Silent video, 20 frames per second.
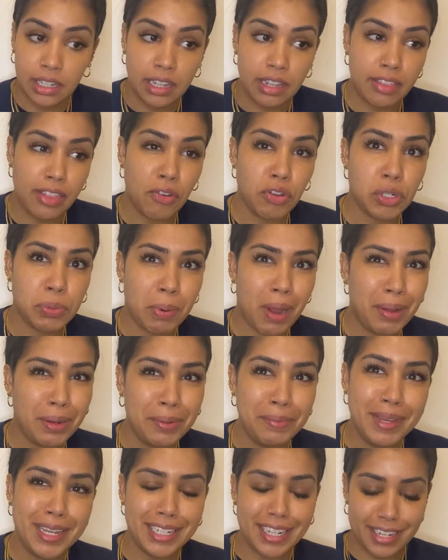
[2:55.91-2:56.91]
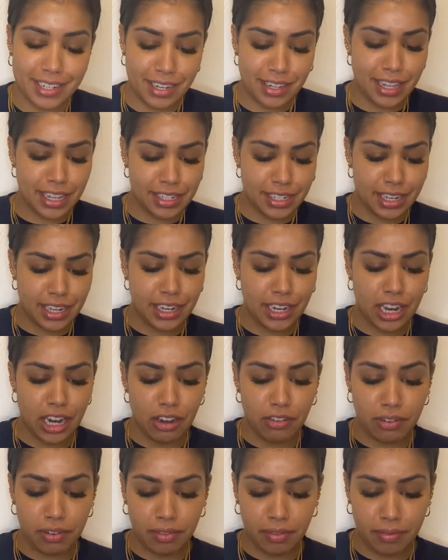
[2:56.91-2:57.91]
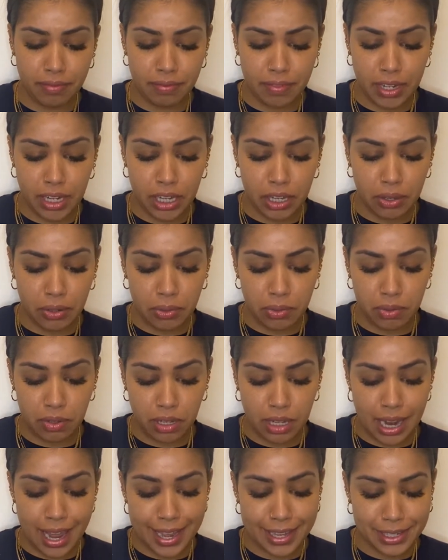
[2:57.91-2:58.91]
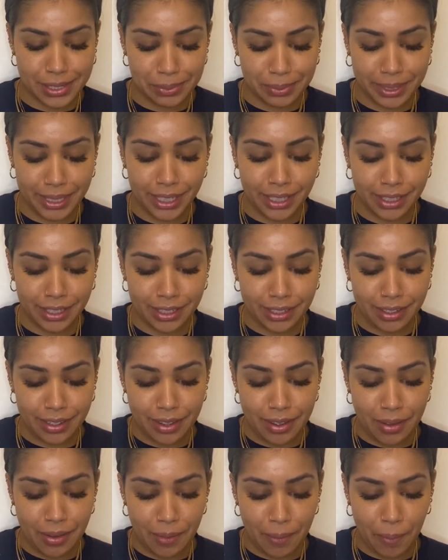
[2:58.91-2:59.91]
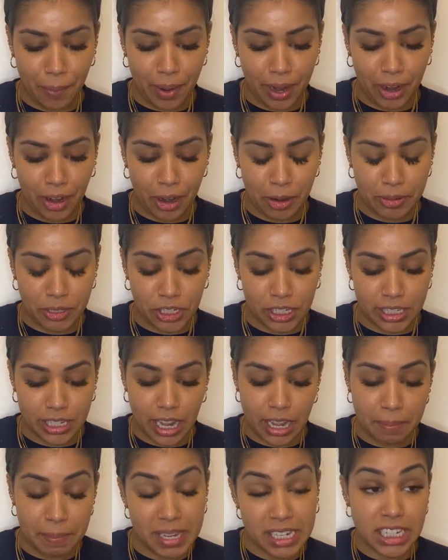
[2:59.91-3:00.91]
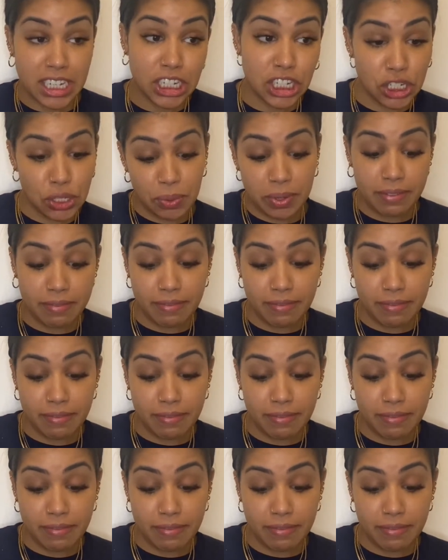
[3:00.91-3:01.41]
was probably because I did that skincare video last week where I was just like, my skin's doing